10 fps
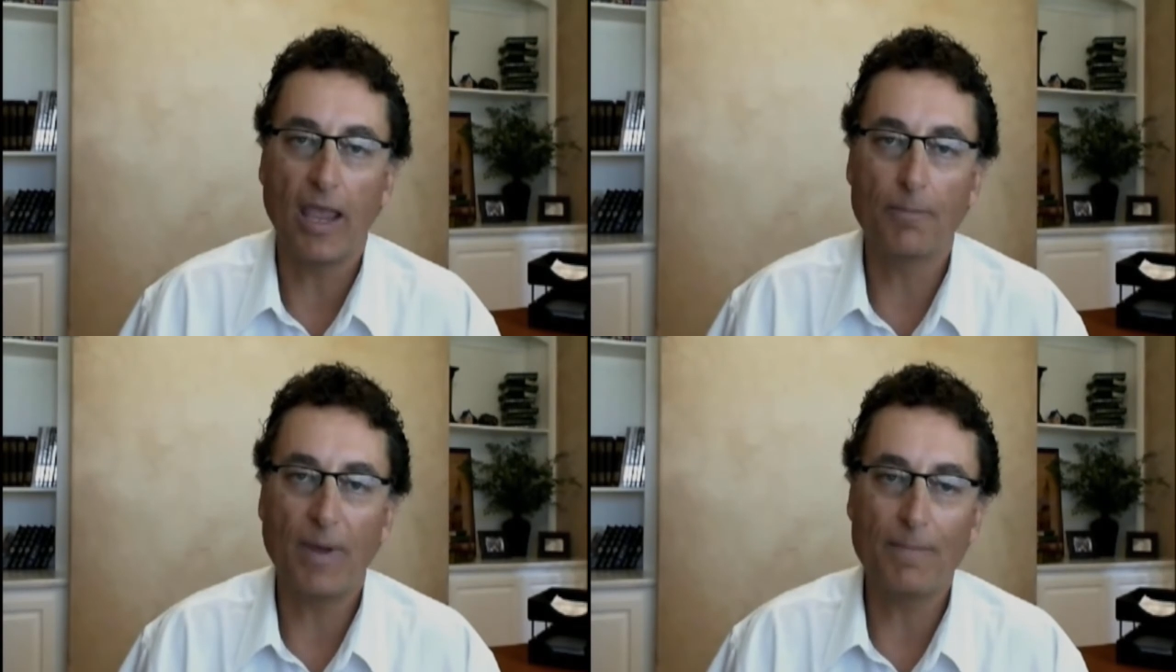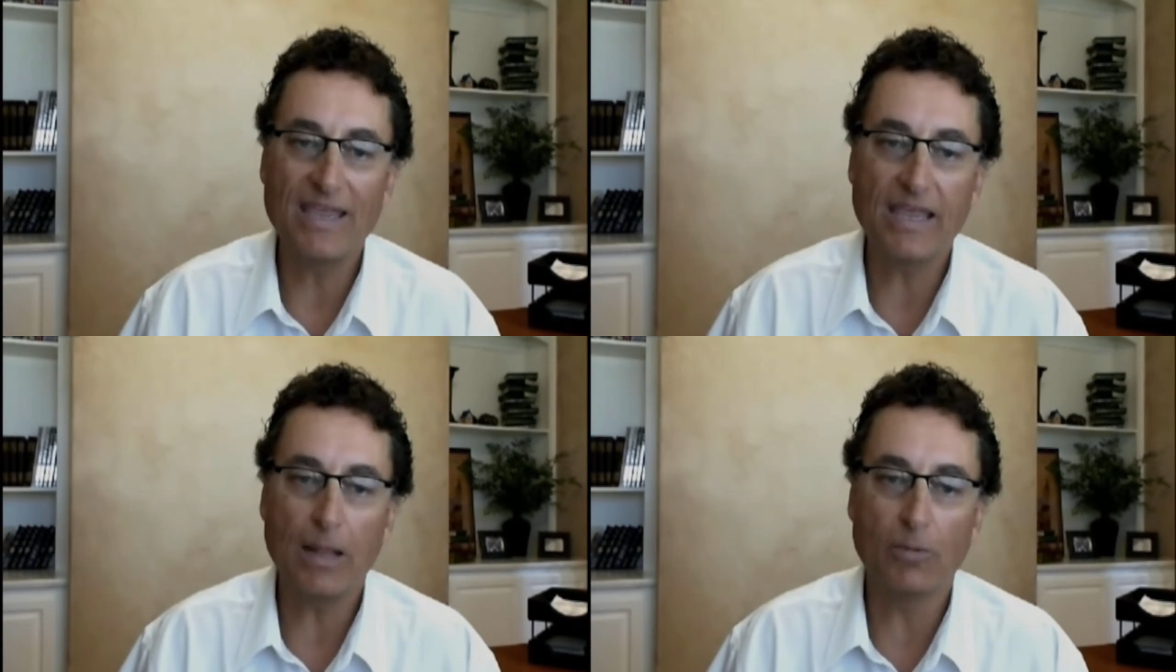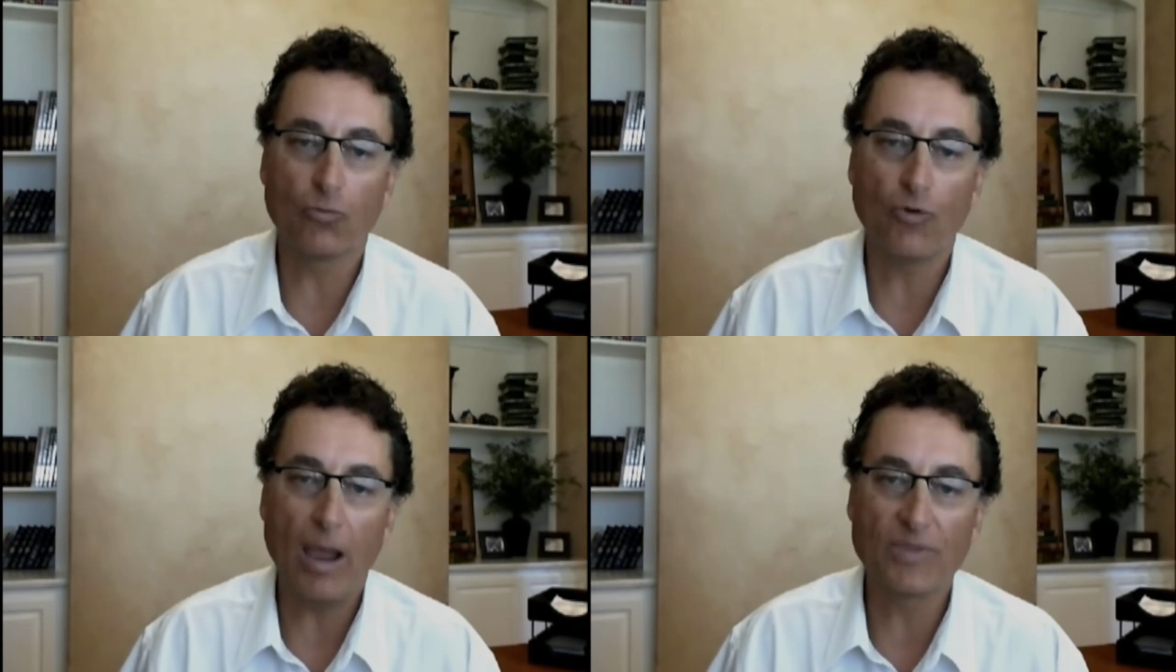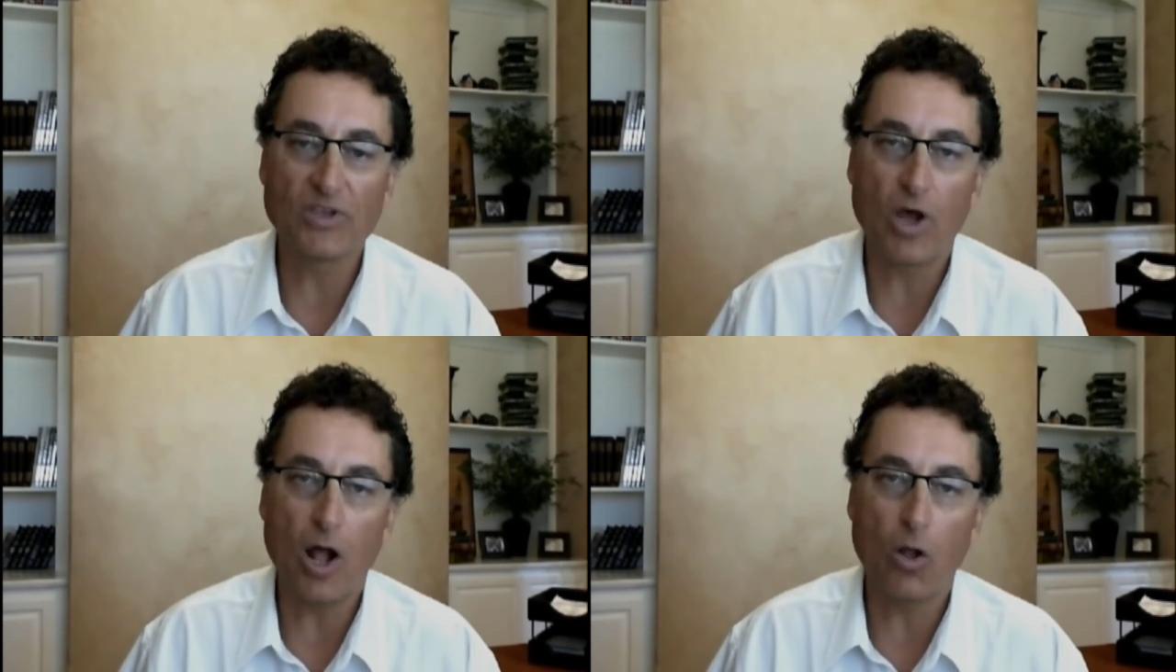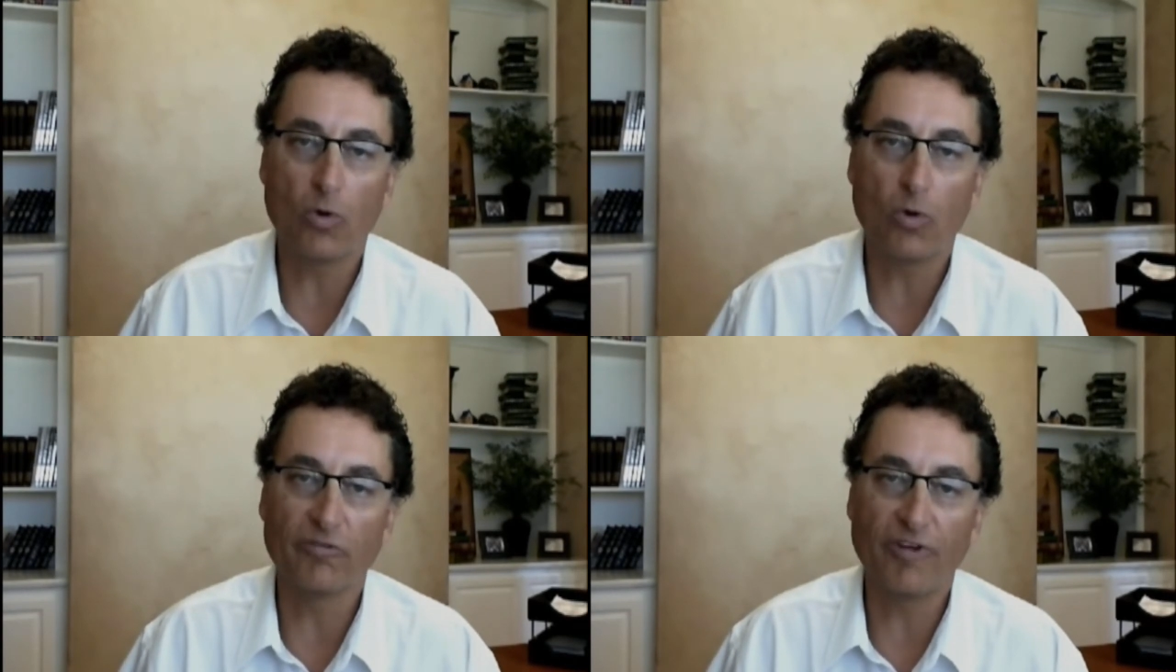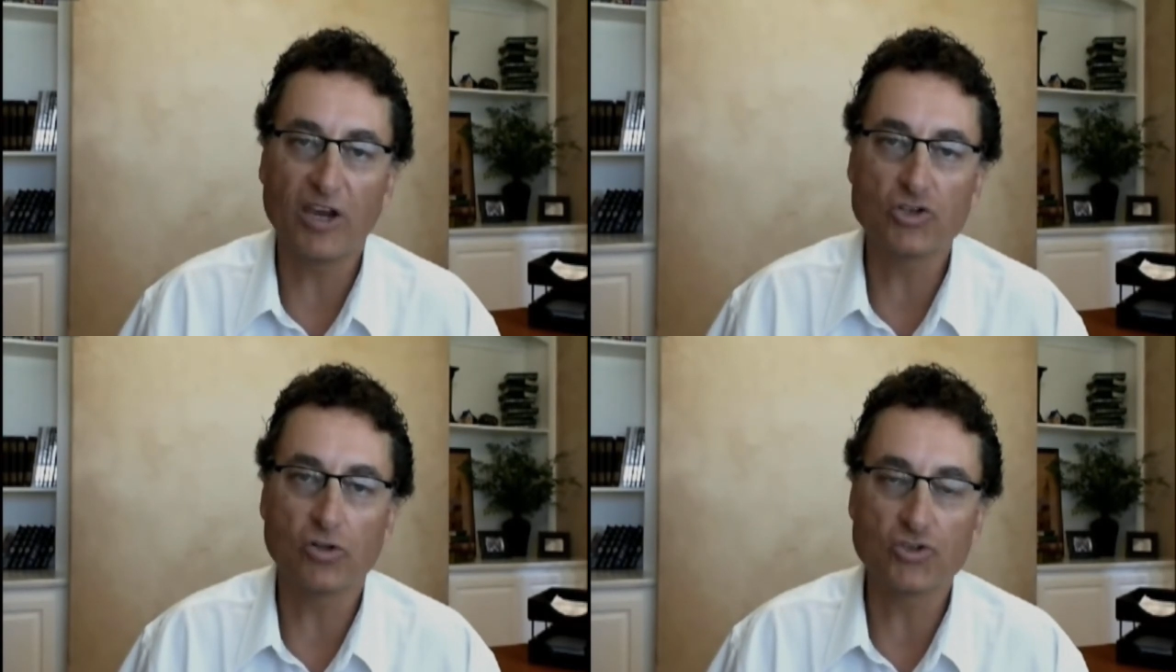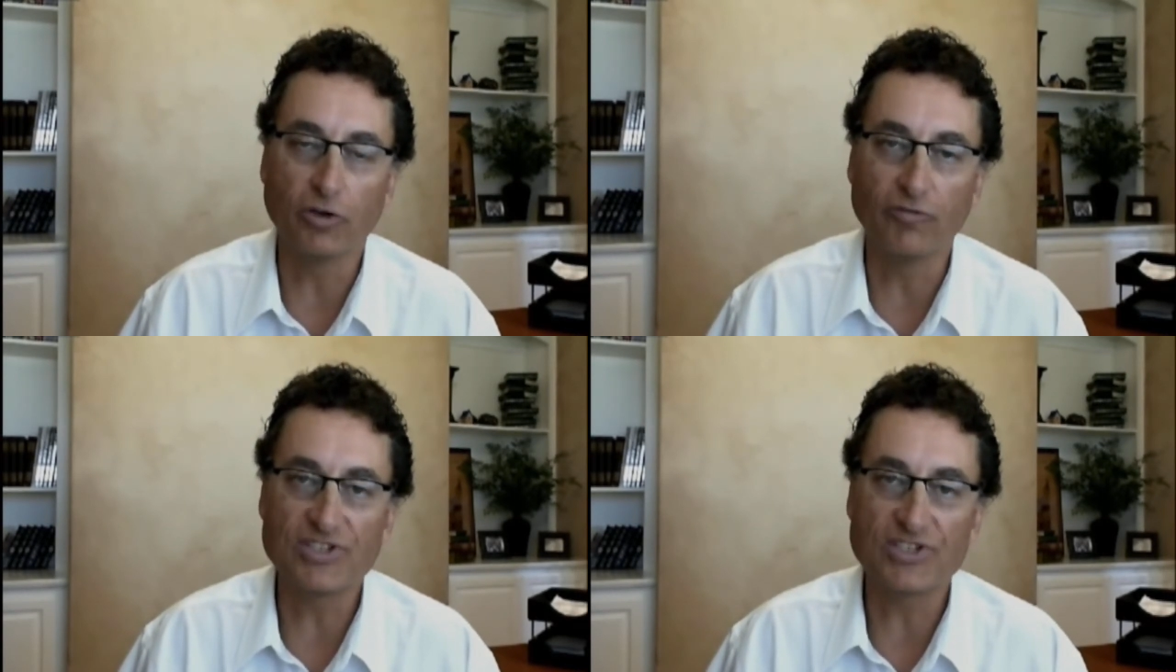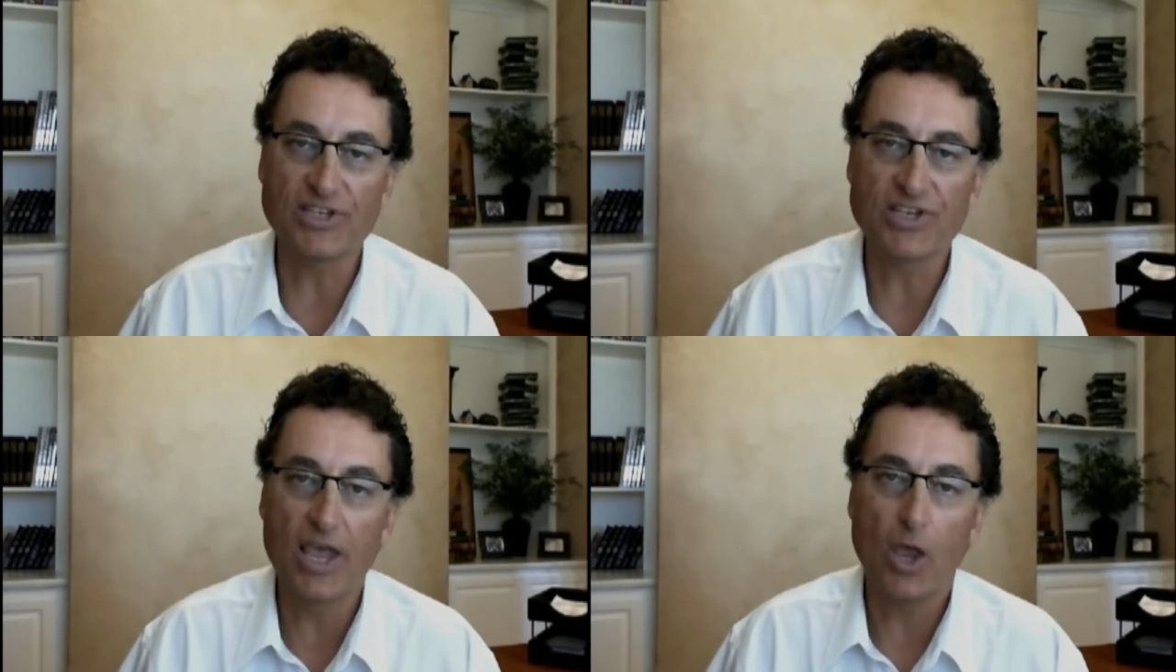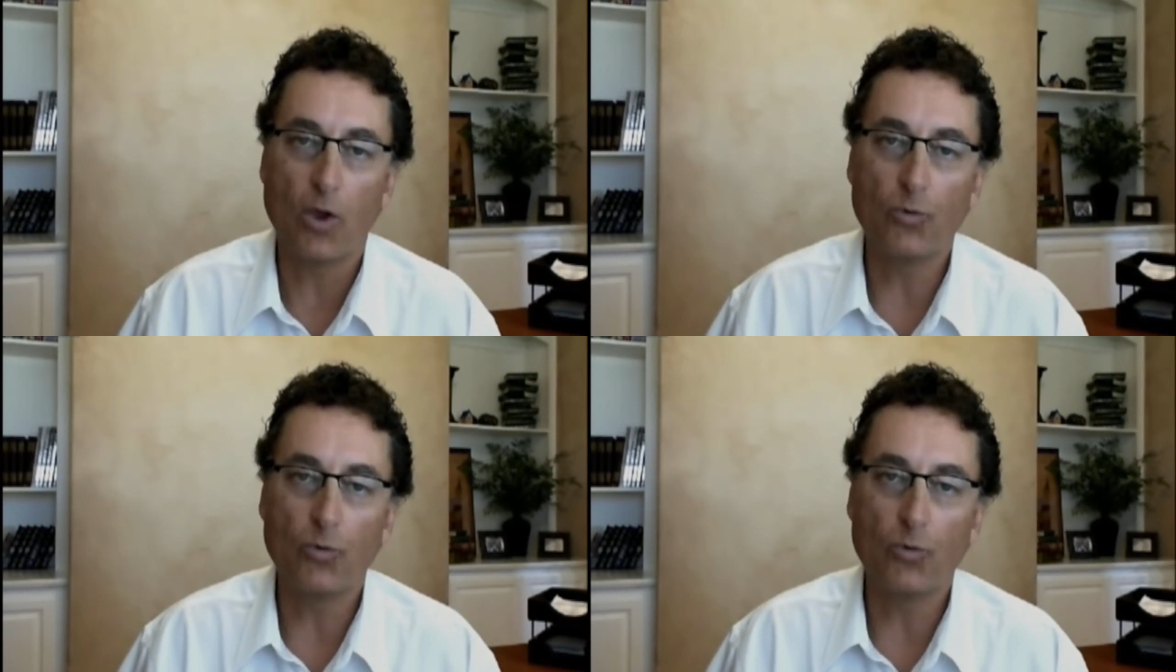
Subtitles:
And by being able to wrap this all with professional services,